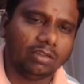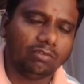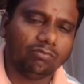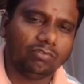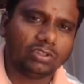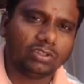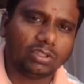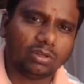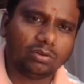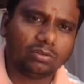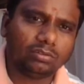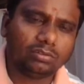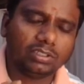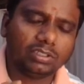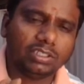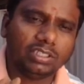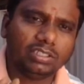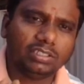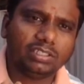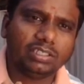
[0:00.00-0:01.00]
Without
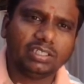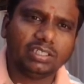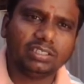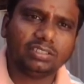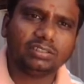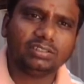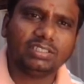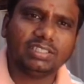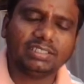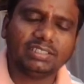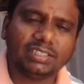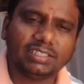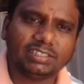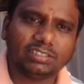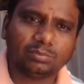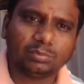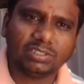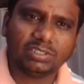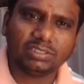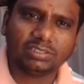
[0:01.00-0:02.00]
incurring these
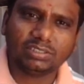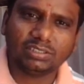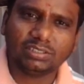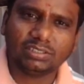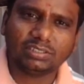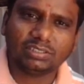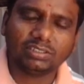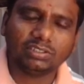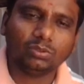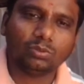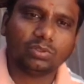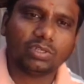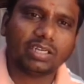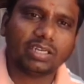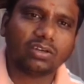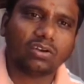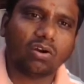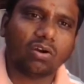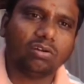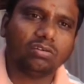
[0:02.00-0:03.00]
expenses, you
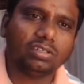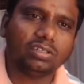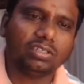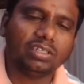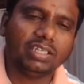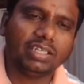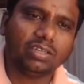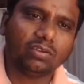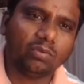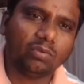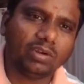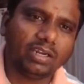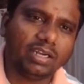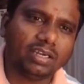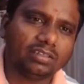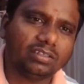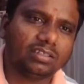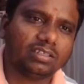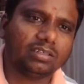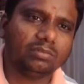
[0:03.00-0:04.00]
cannot
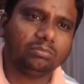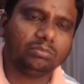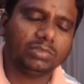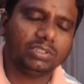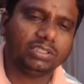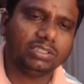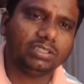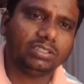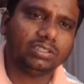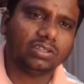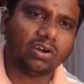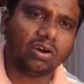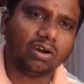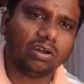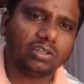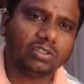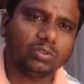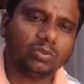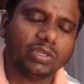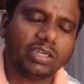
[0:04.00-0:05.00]
liquidate the company
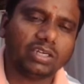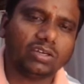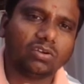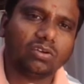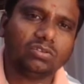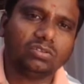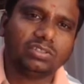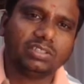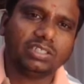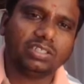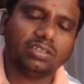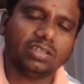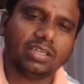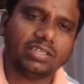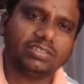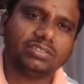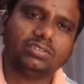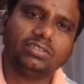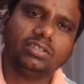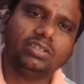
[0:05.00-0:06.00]
or you cannot
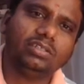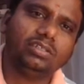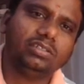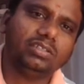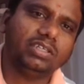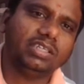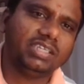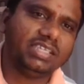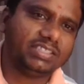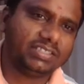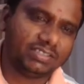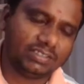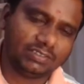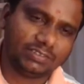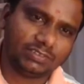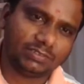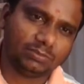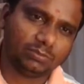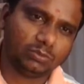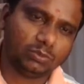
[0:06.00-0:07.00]
realize the
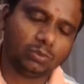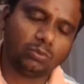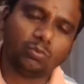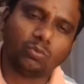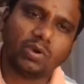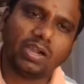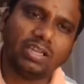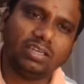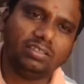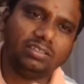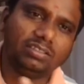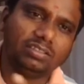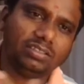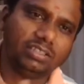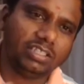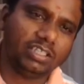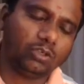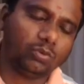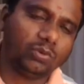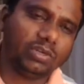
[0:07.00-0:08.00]
assets. So while
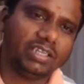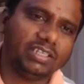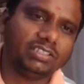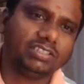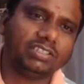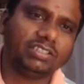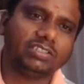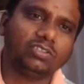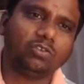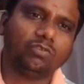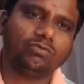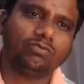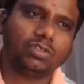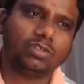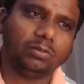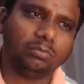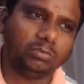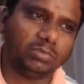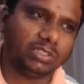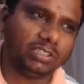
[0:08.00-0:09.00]
liquidation of
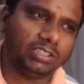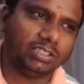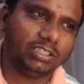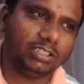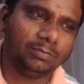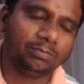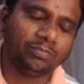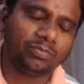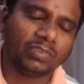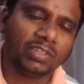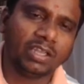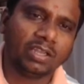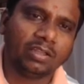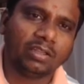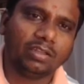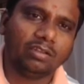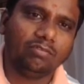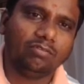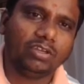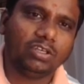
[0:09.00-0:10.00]
company,
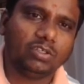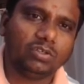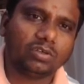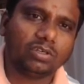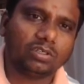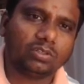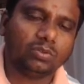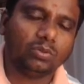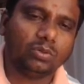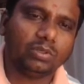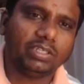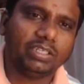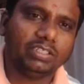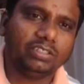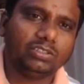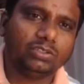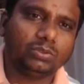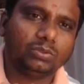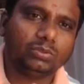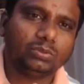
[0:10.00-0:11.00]
when you are
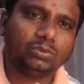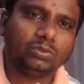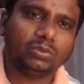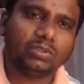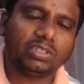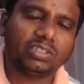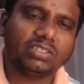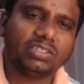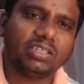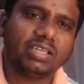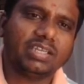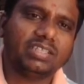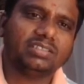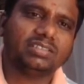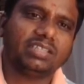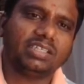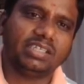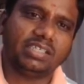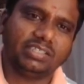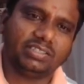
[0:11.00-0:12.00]
going to realize
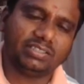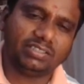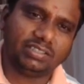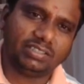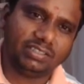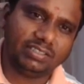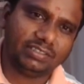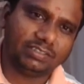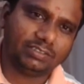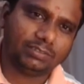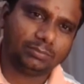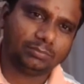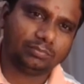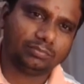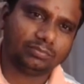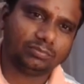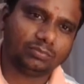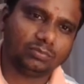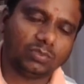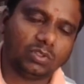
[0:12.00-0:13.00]
the assets
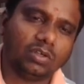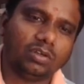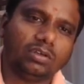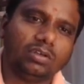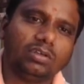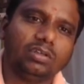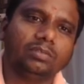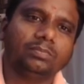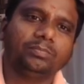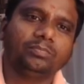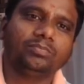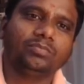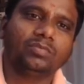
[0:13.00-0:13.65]
or